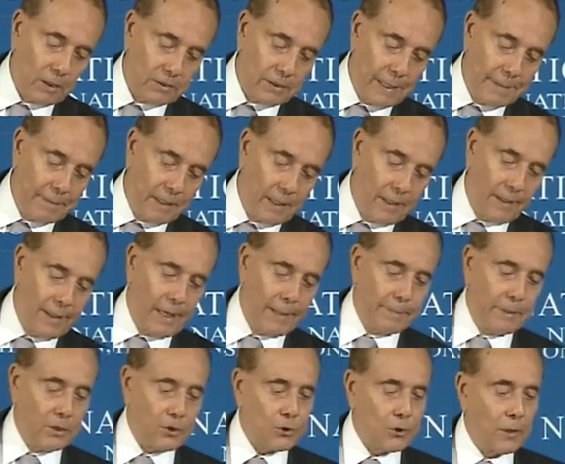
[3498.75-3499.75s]
because I'm not a
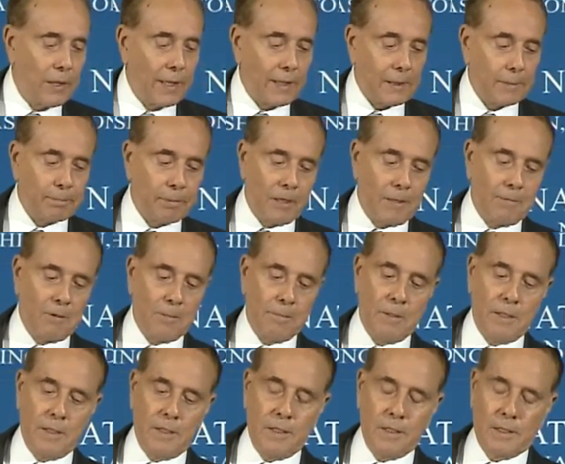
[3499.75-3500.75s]
lobbyist, so I could probably
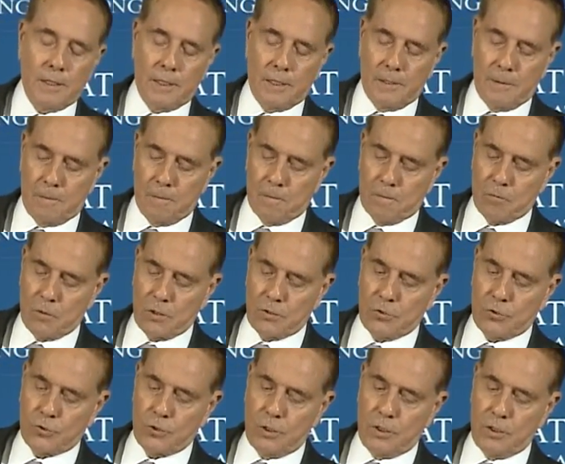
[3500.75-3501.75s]
be, let's
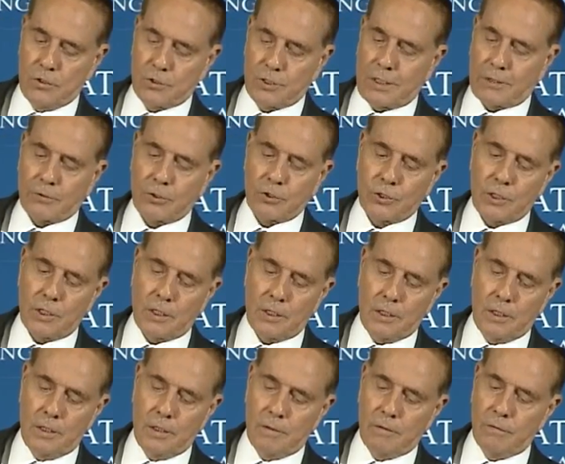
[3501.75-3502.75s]
see,
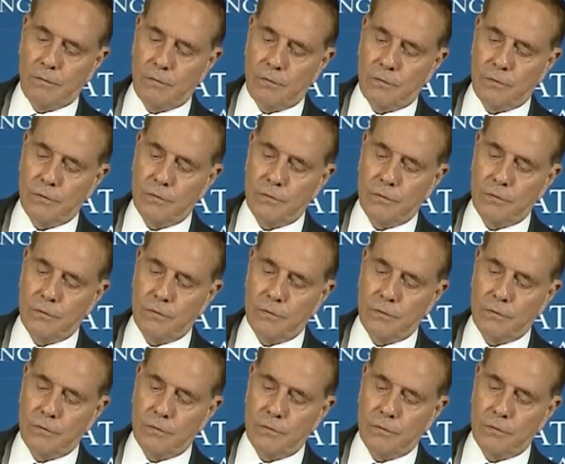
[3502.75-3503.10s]
Secretary of,